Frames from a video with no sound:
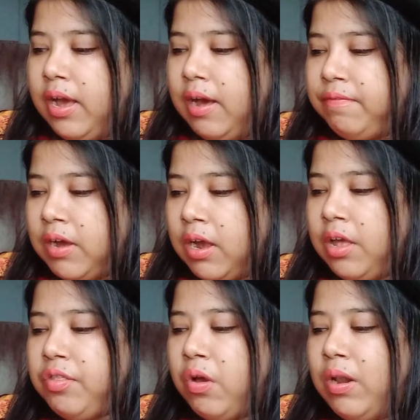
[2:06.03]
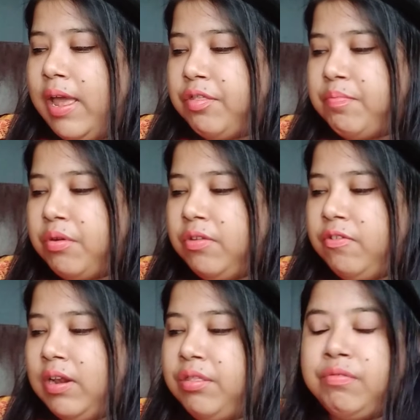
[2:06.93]
A fungus called
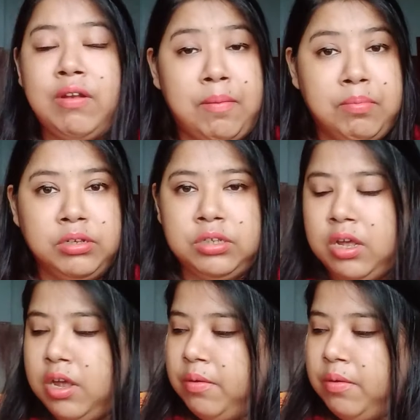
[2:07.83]
Aspergillus flavus